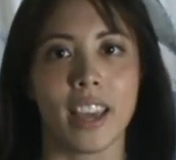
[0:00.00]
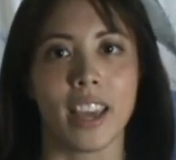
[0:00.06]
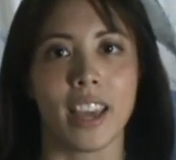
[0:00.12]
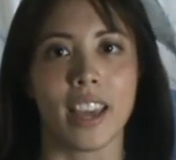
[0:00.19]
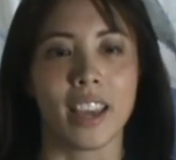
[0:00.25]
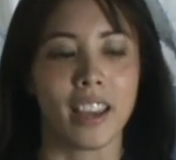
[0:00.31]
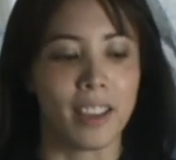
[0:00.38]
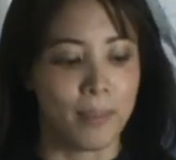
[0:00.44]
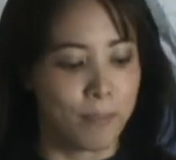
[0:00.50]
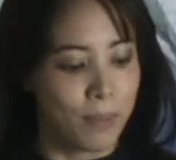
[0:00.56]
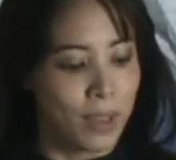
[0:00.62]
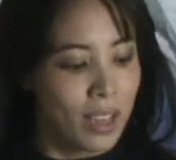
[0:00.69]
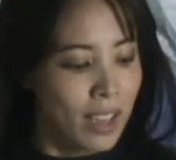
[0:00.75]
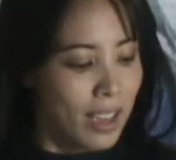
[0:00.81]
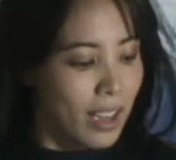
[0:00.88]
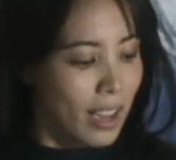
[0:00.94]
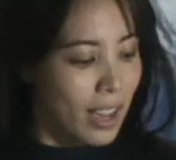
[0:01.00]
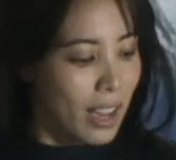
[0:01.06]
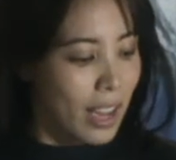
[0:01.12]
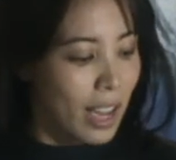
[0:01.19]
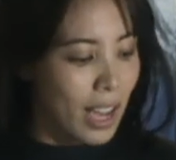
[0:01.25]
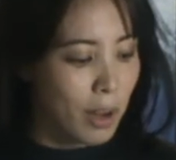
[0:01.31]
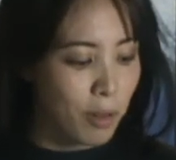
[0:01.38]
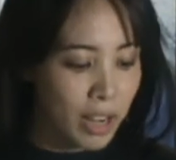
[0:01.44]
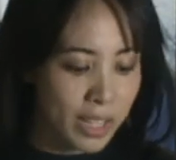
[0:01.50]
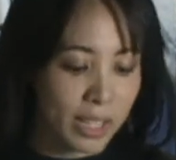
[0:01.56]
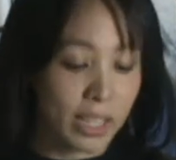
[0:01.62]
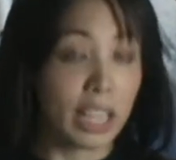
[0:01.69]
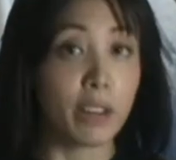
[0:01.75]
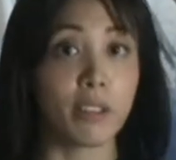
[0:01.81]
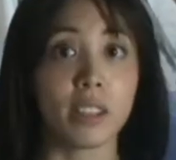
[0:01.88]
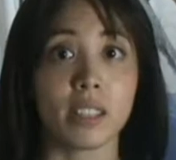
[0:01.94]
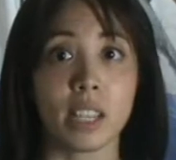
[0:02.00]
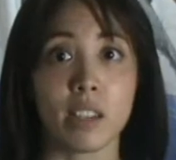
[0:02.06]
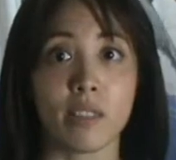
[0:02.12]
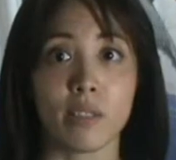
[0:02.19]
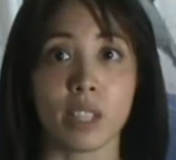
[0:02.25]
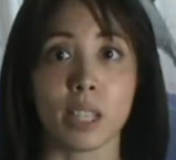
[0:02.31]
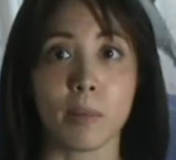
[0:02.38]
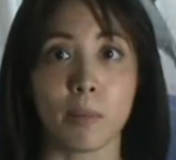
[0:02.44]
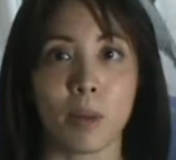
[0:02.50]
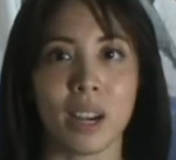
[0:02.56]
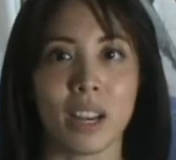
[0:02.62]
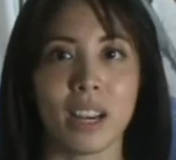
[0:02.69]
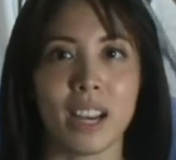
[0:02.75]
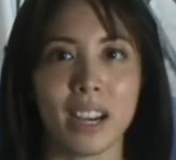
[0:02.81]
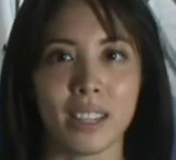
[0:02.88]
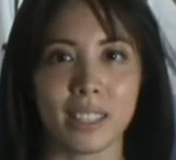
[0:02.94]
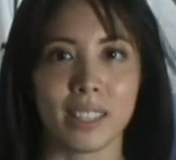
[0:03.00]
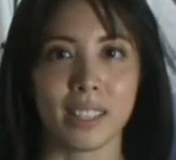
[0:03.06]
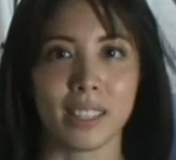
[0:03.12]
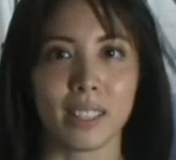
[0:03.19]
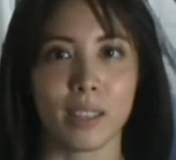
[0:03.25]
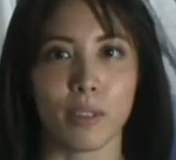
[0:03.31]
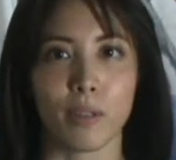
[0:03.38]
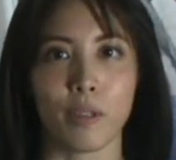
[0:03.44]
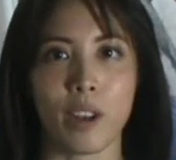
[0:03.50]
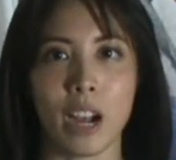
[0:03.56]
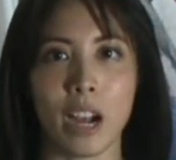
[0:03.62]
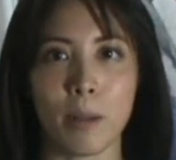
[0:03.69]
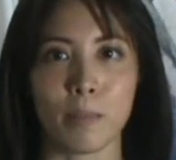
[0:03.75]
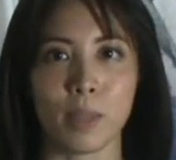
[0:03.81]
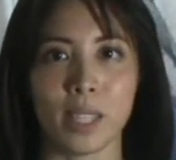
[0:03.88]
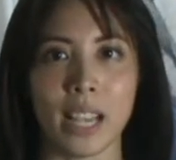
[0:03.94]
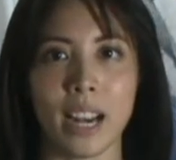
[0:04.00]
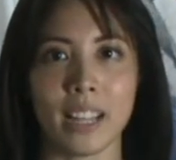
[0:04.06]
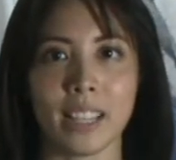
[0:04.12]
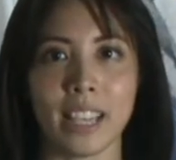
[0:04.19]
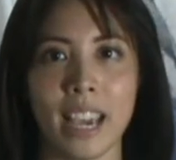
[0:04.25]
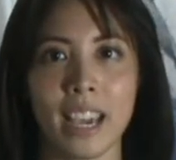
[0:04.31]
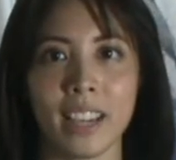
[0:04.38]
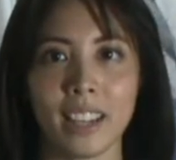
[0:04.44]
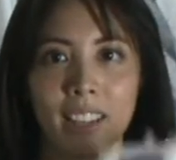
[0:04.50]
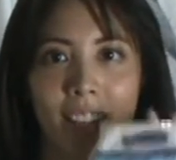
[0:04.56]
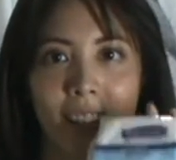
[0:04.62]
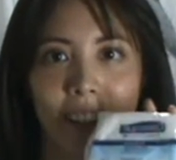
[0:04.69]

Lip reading: I recently received some products from Celatech.